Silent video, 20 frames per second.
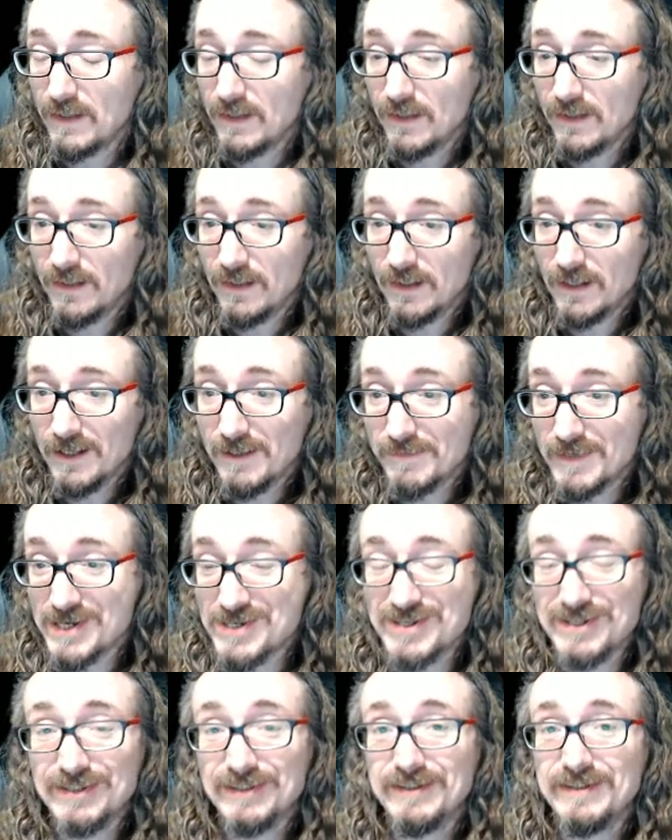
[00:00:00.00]
uh,
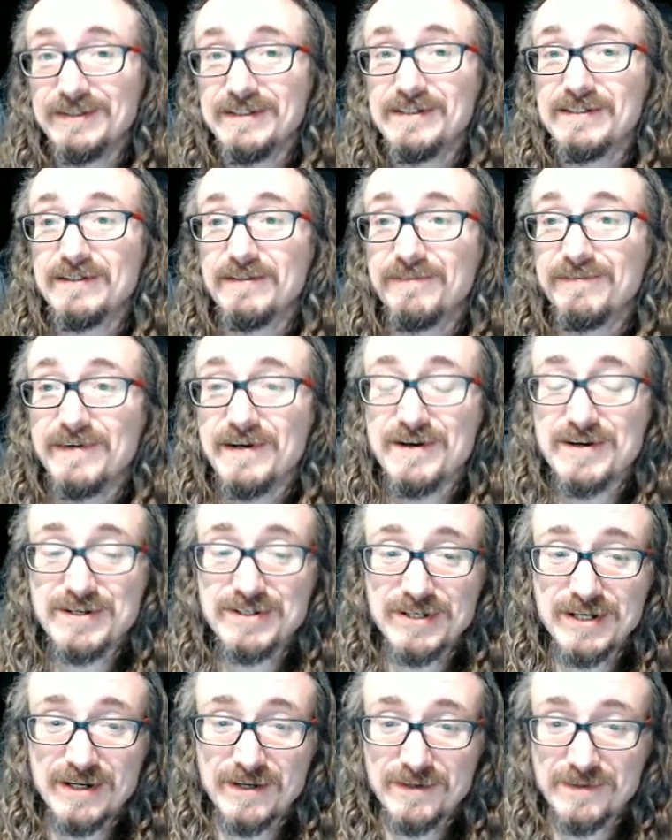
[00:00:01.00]
basically these the fairy
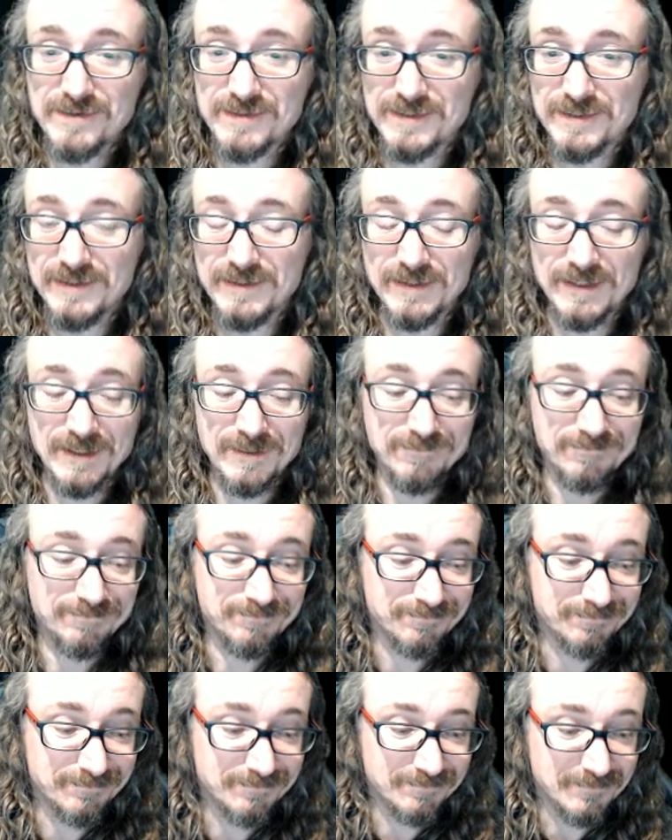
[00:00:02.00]
tales and uh,
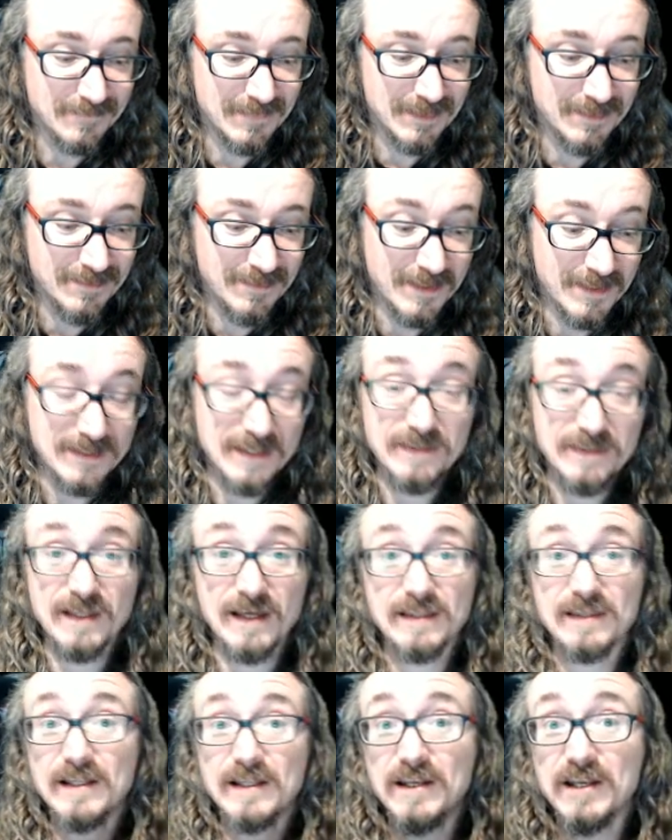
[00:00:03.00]
you know like the,
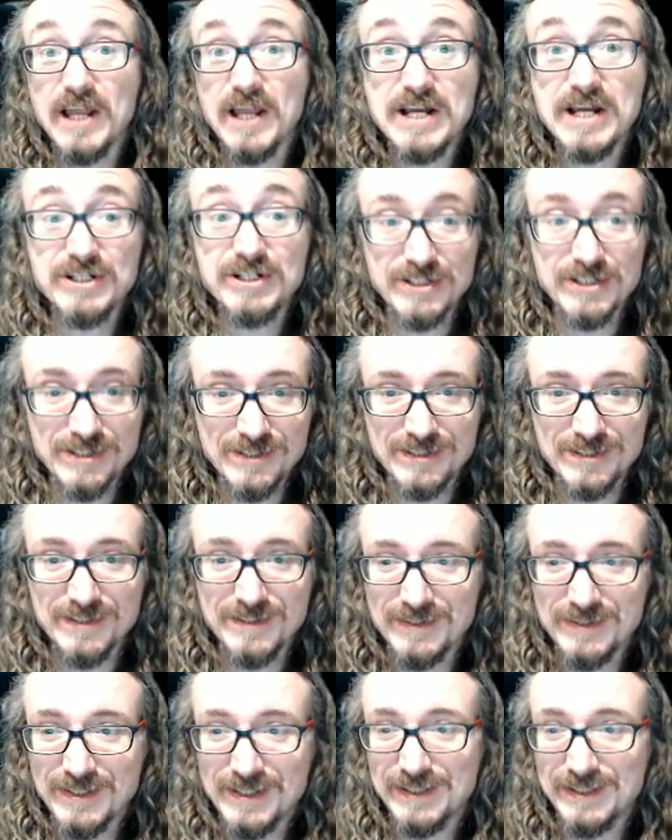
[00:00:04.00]
like the legends and
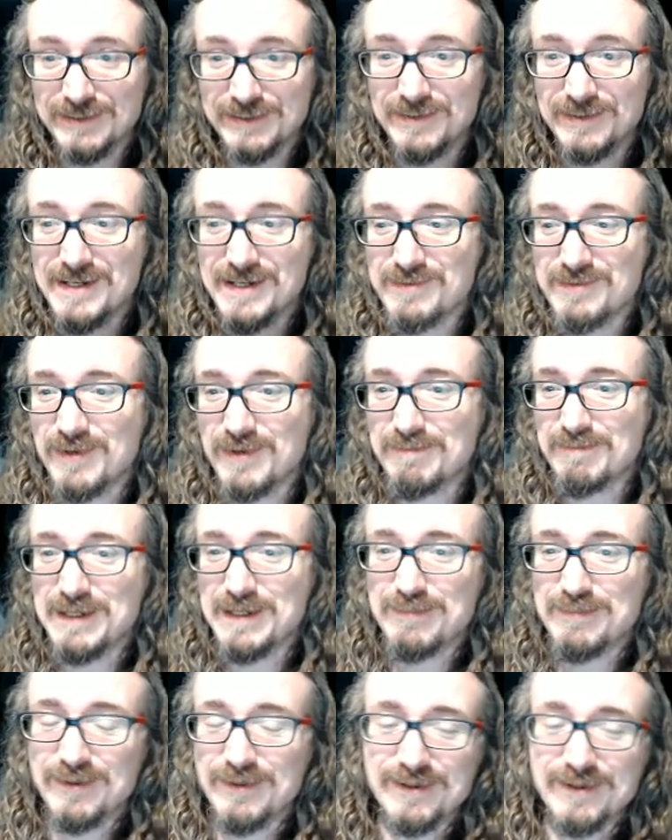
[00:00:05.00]
things. That's what
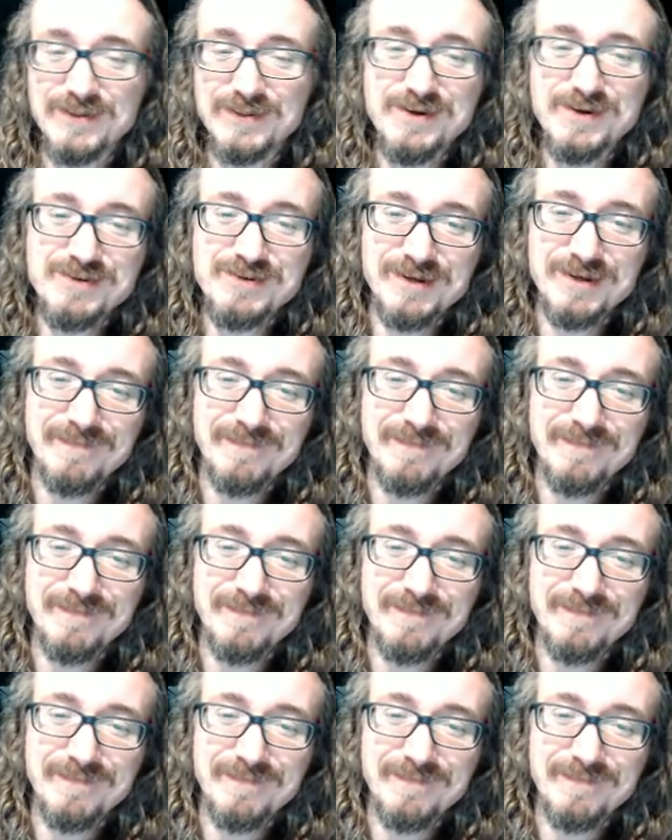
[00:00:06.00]
people are using,